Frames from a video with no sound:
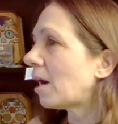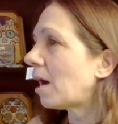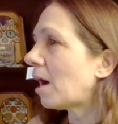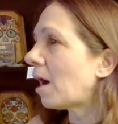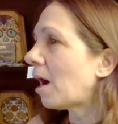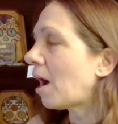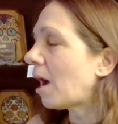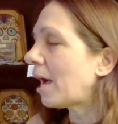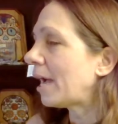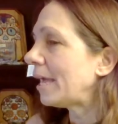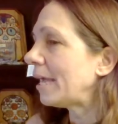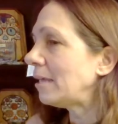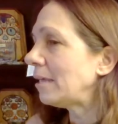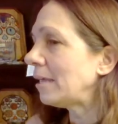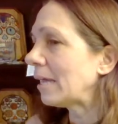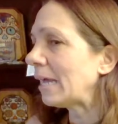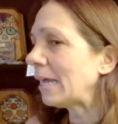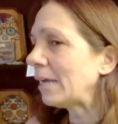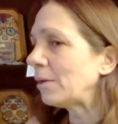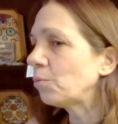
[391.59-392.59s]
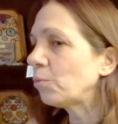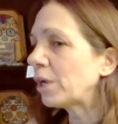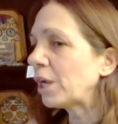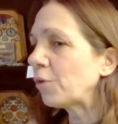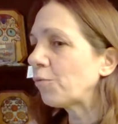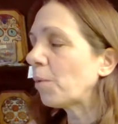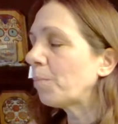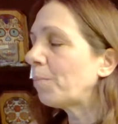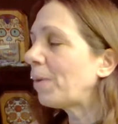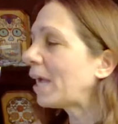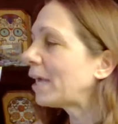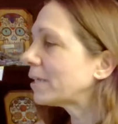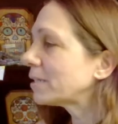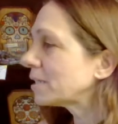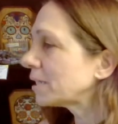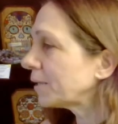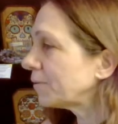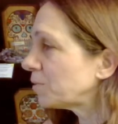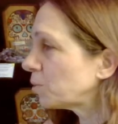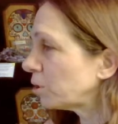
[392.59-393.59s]
I and whatever
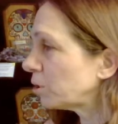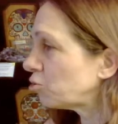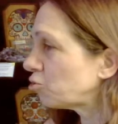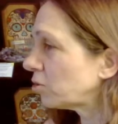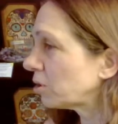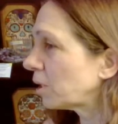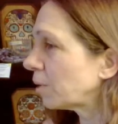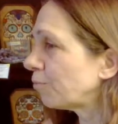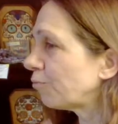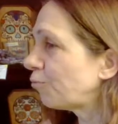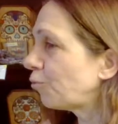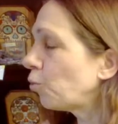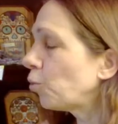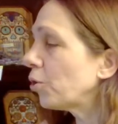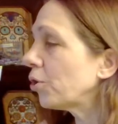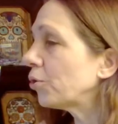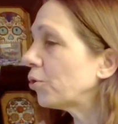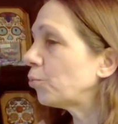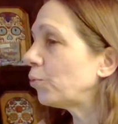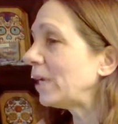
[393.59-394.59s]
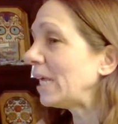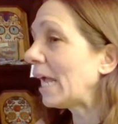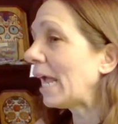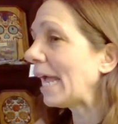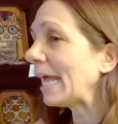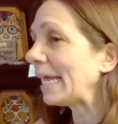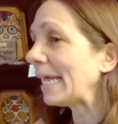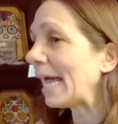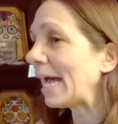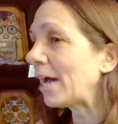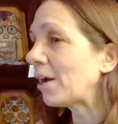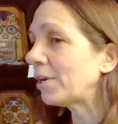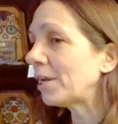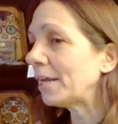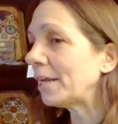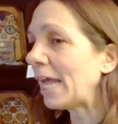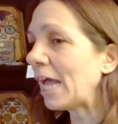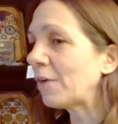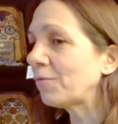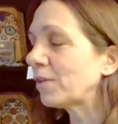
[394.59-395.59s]
past lives wish to come forward, we hang out
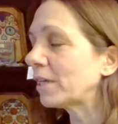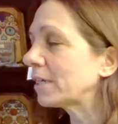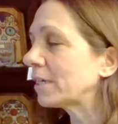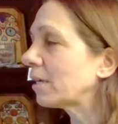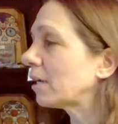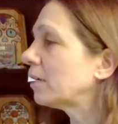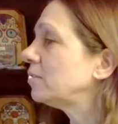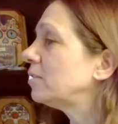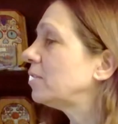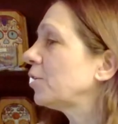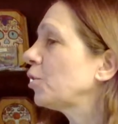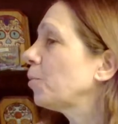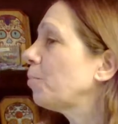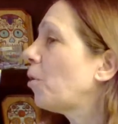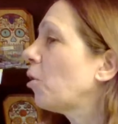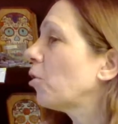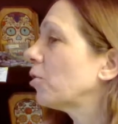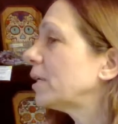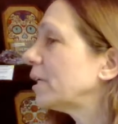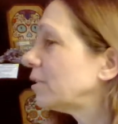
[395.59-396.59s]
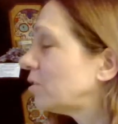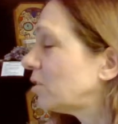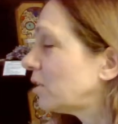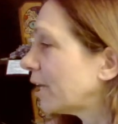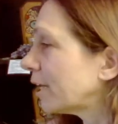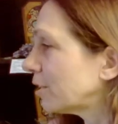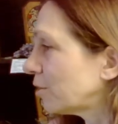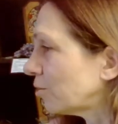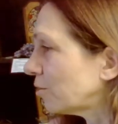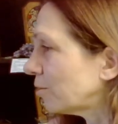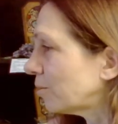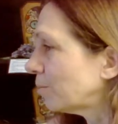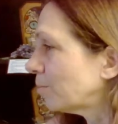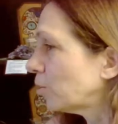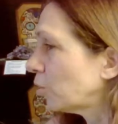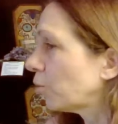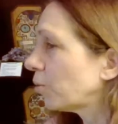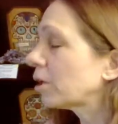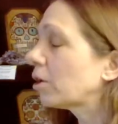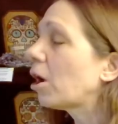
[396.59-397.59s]
and have like a dinner party together
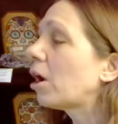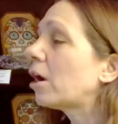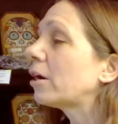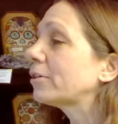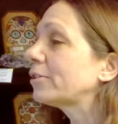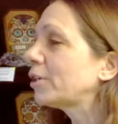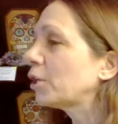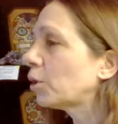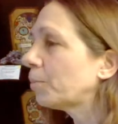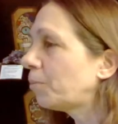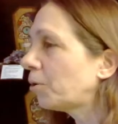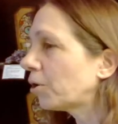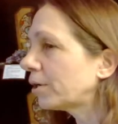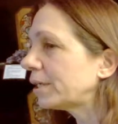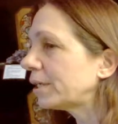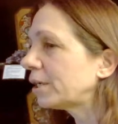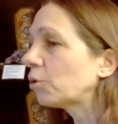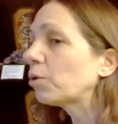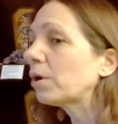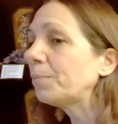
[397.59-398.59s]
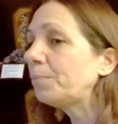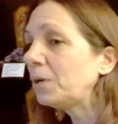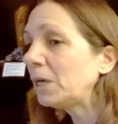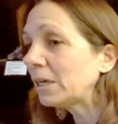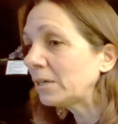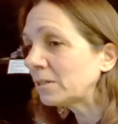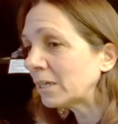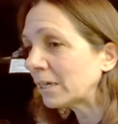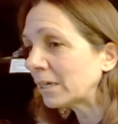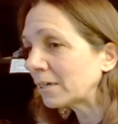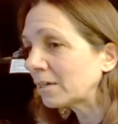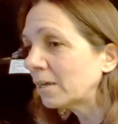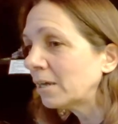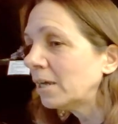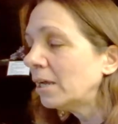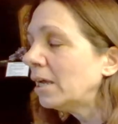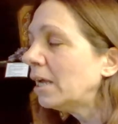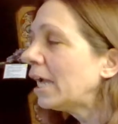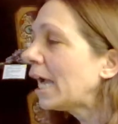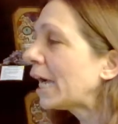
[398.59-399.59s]
or a cocktail party or a picnic.
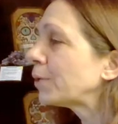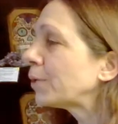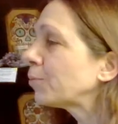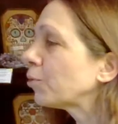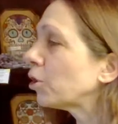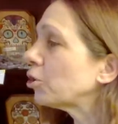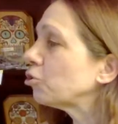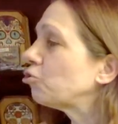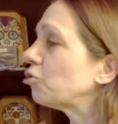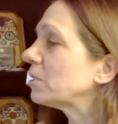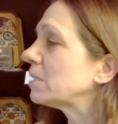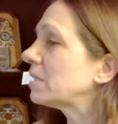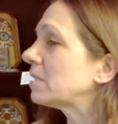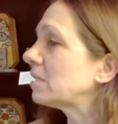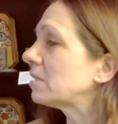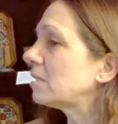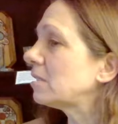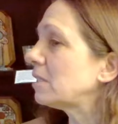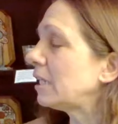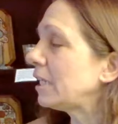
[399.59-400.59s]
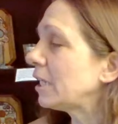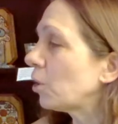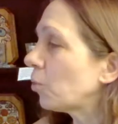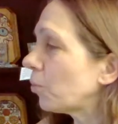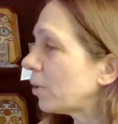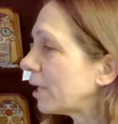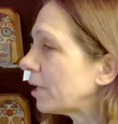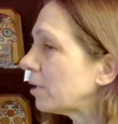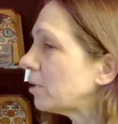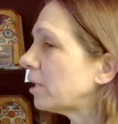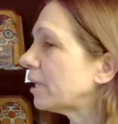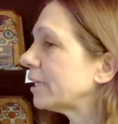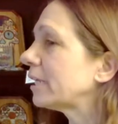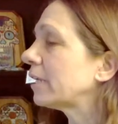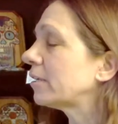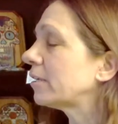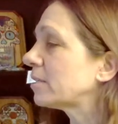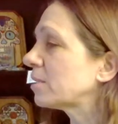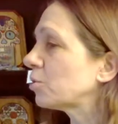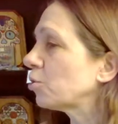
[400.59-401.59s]
And we're all just sitting around like
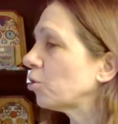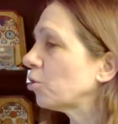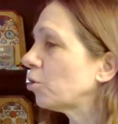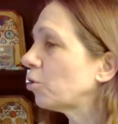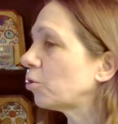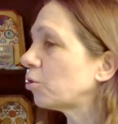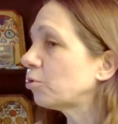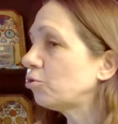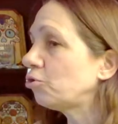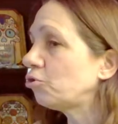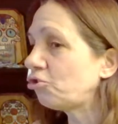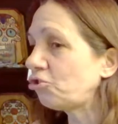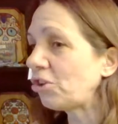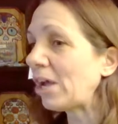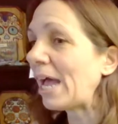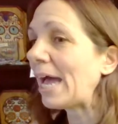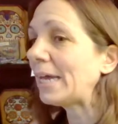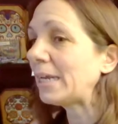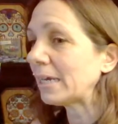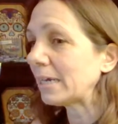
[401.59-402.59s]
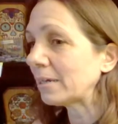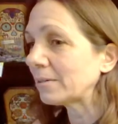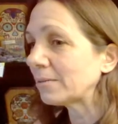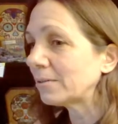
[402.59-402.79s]
in a circle chatting,